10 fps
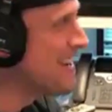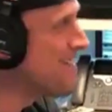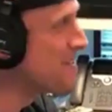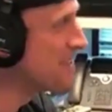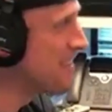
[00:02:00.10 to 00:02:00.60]

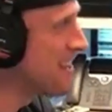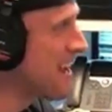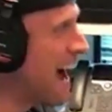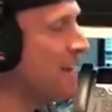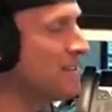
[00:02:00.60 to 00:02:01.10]
We were.
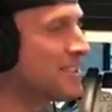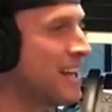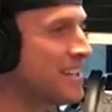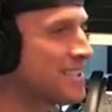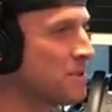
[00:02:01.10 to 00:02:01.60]
Wow. I was
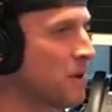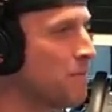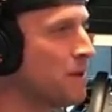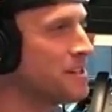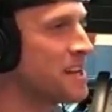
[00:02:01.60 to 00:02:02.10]
texting with our
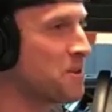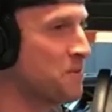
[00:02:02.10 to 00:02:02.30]
buddy Taylor